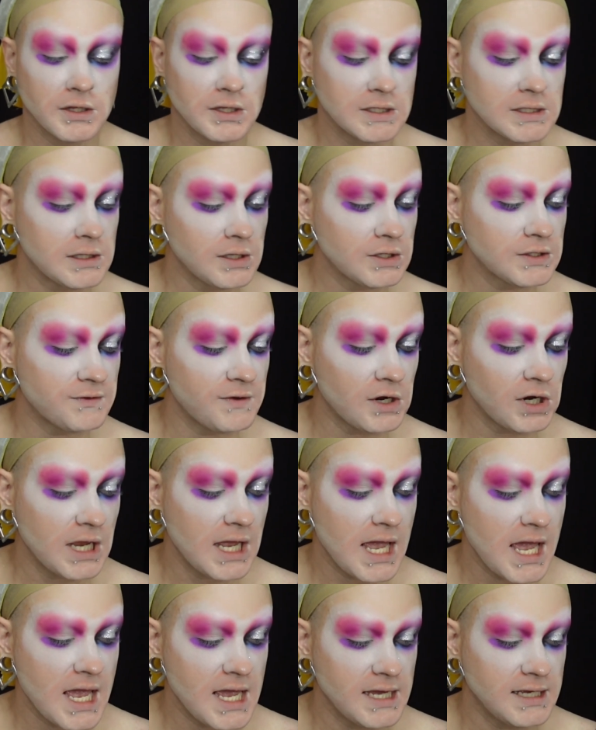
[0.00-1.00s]
This looks very
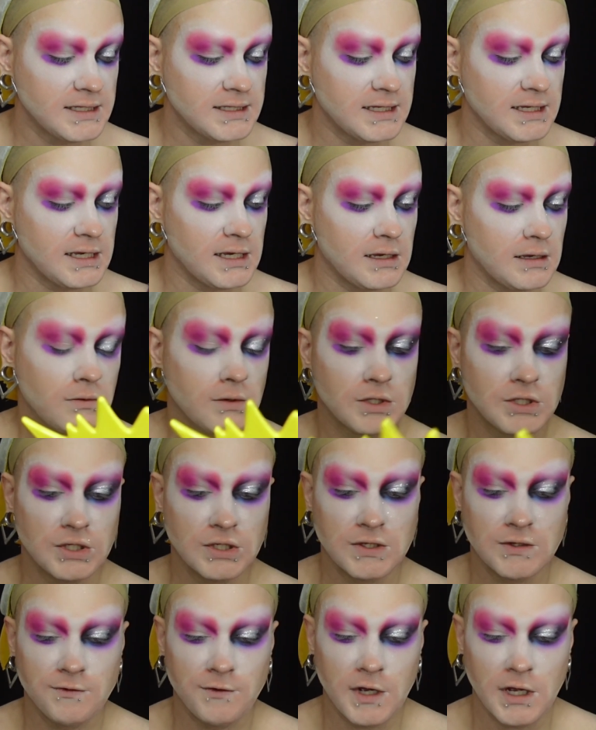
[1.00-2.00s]
hazy, which
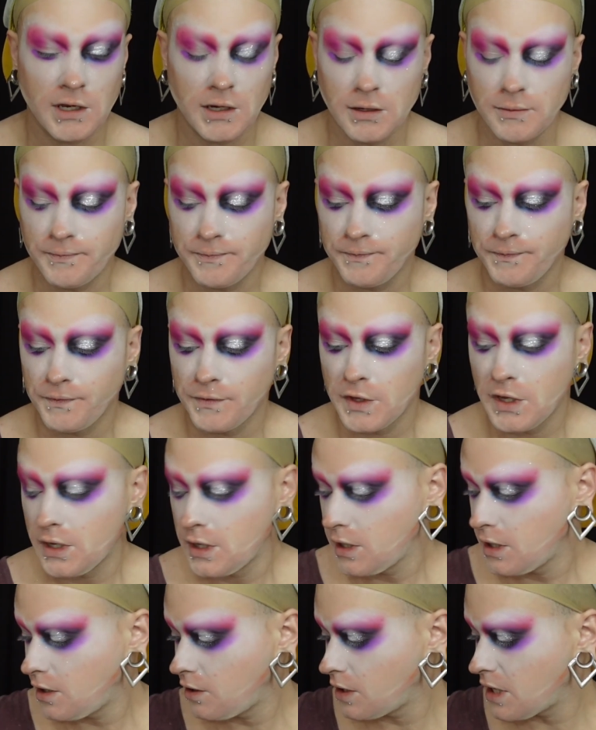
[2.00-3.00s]
is fun.
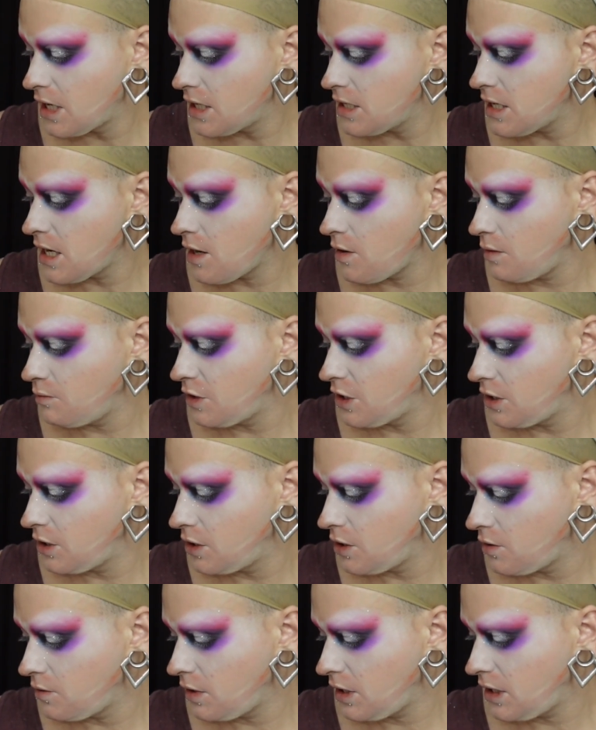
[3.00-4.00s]
Okay, now I'm gonna
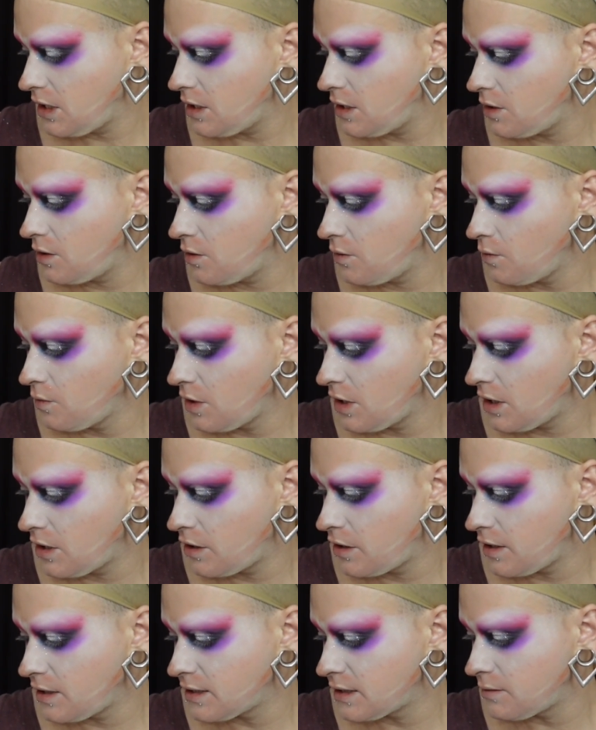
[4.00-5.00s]
go in
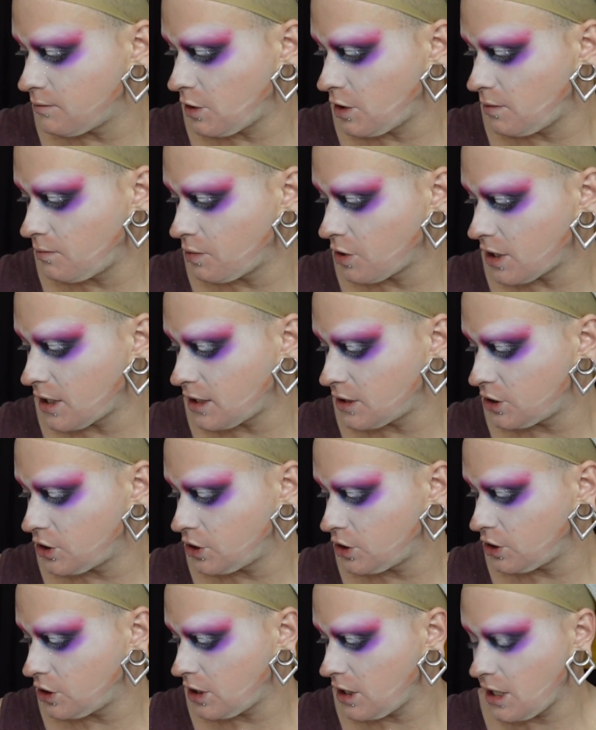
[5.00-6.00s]
with a small
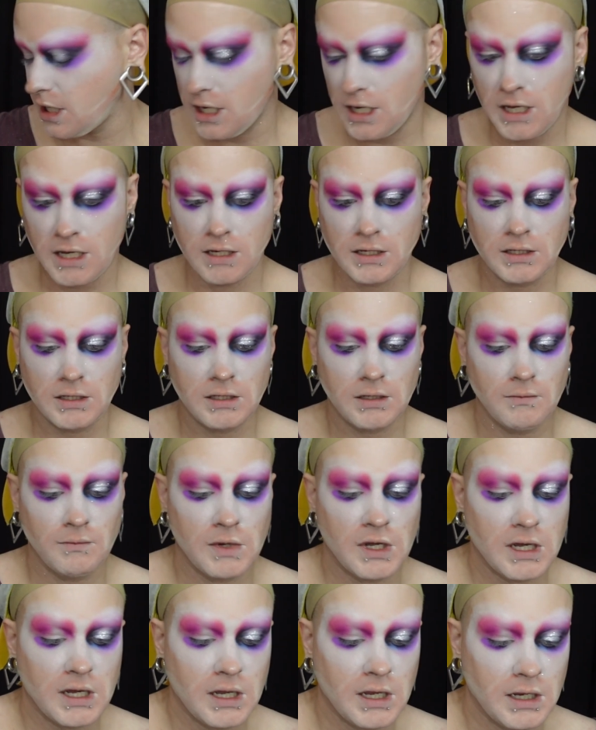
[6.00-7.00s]
brush and
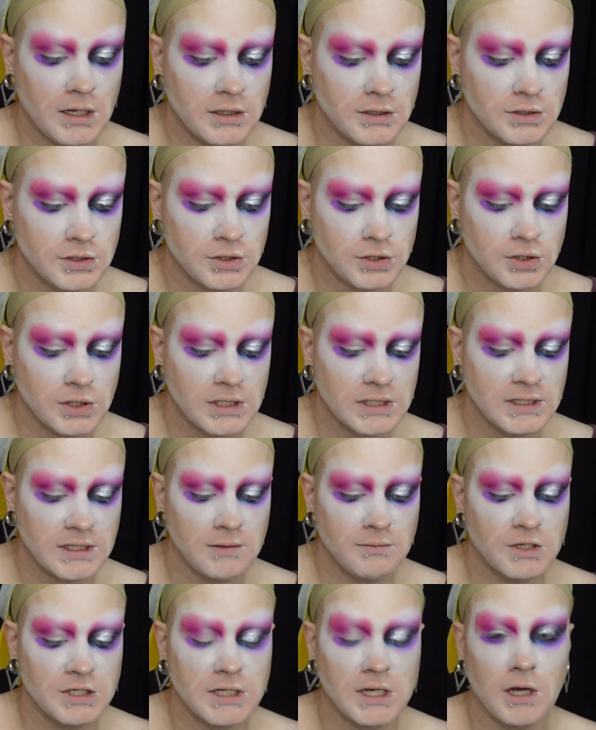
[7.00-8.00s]
my Trixie
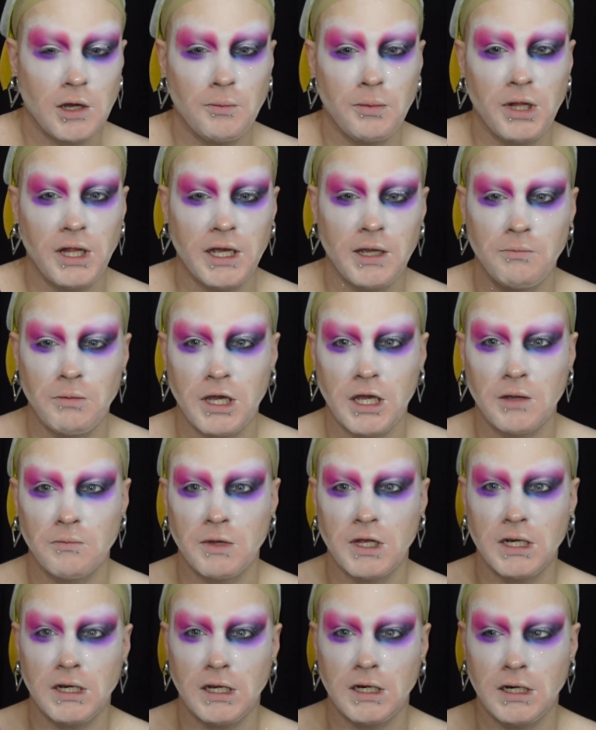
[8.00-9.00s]
Mattel Play
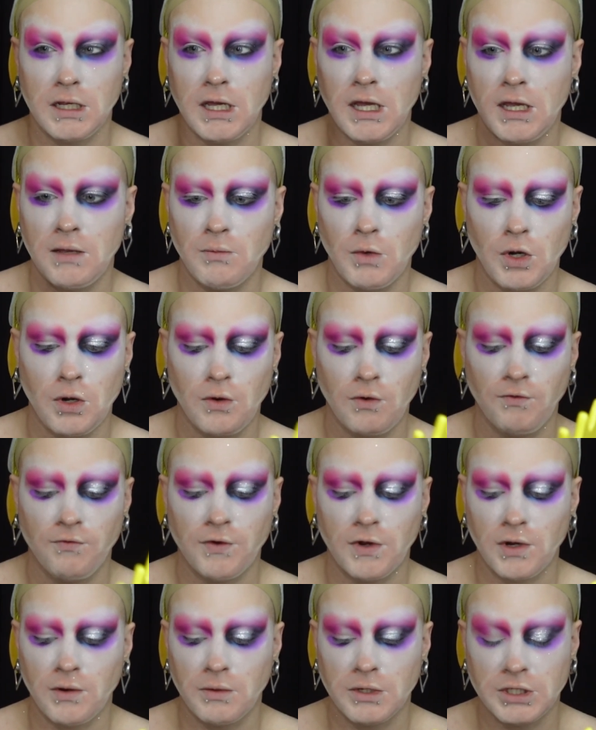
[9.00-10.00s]
Pigment in Game
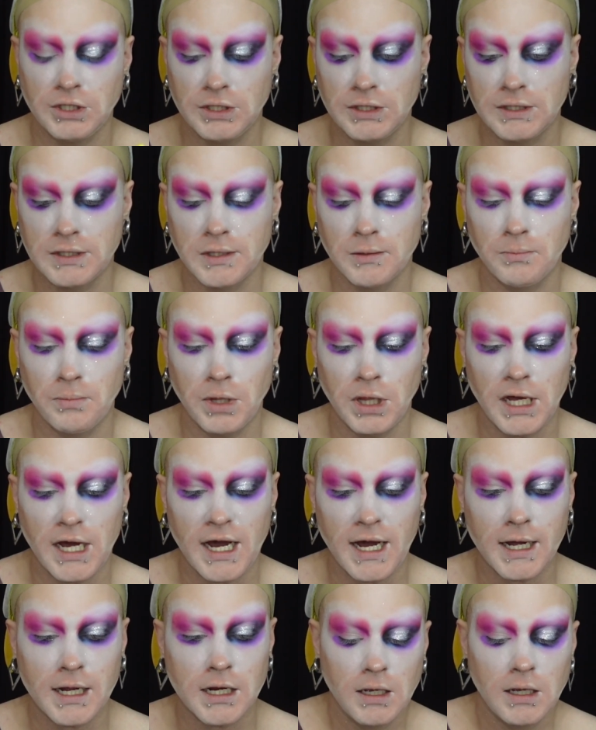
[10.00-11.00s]
Over, which is the
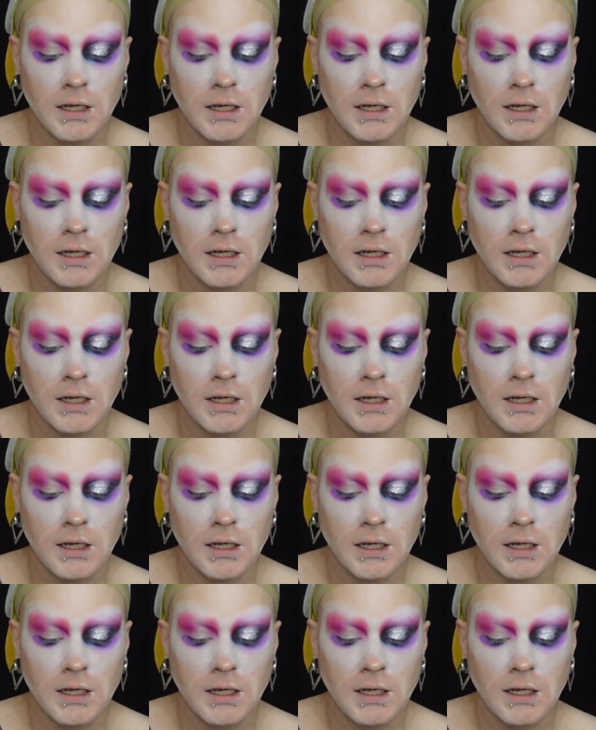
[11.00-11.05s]
black.